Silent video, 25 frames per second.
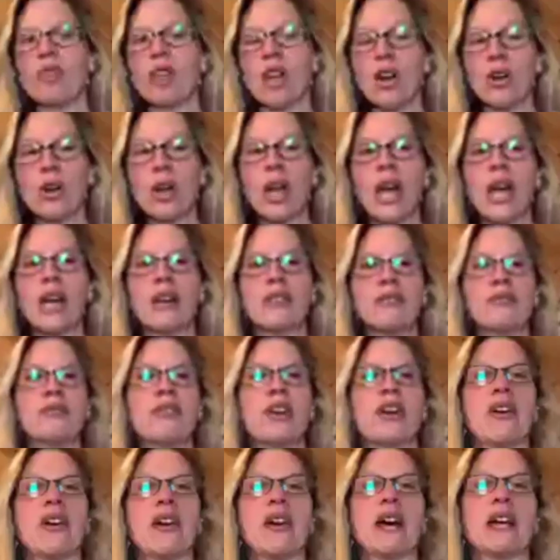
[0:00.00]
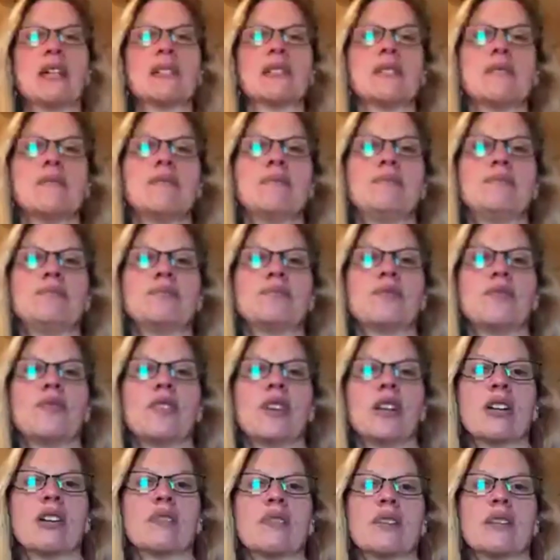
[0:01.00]
Okay, very awesome.
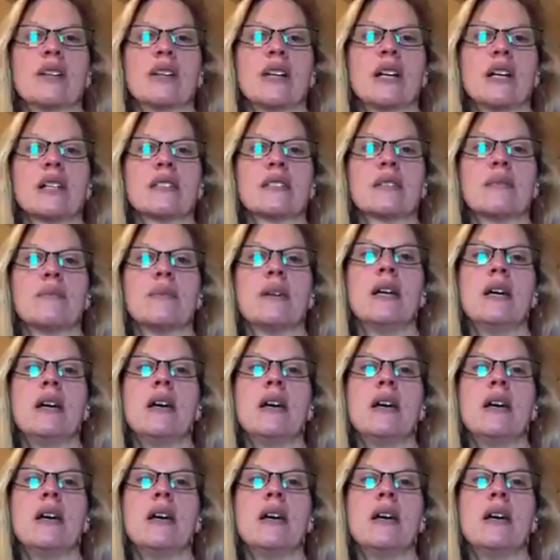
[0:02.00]
Very, very awesome.